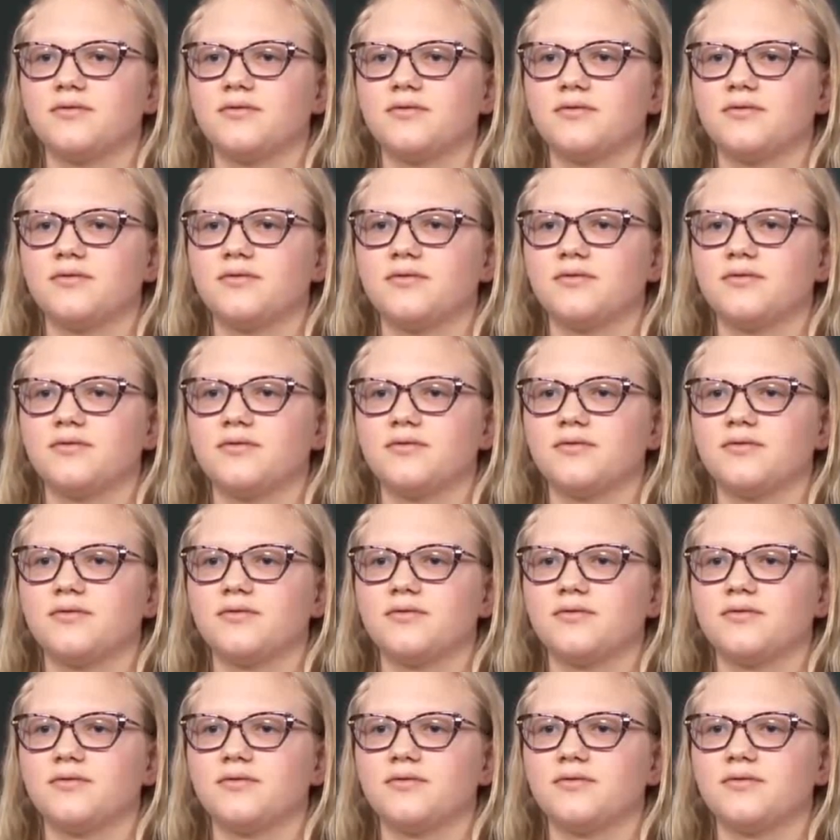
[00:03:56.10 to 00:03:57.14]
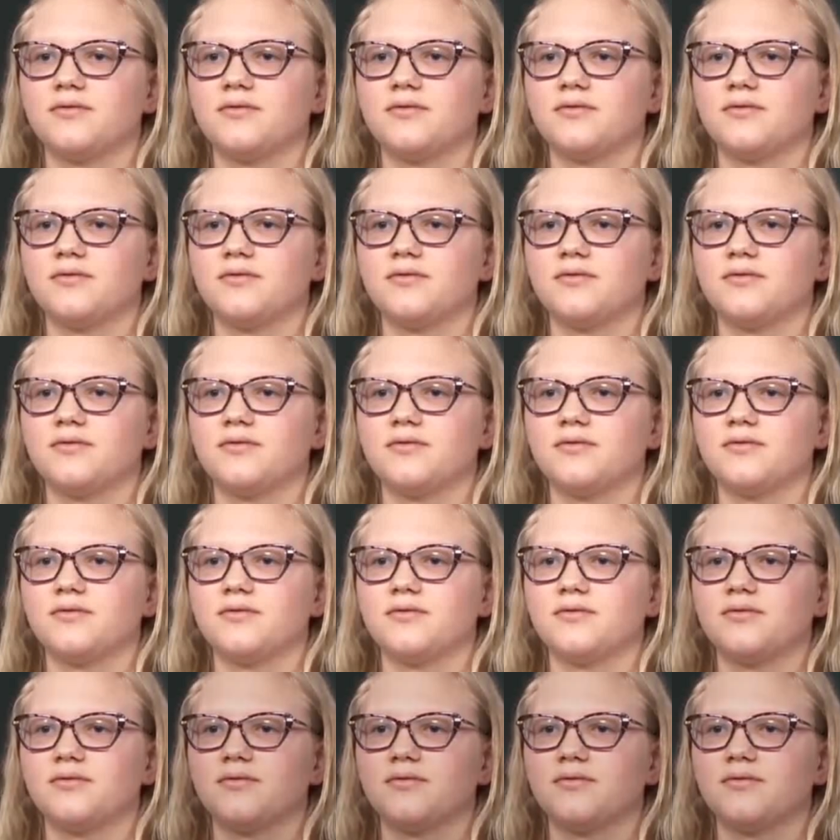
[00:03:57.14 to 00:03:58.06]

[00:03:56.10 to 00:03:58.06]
Nothing is said.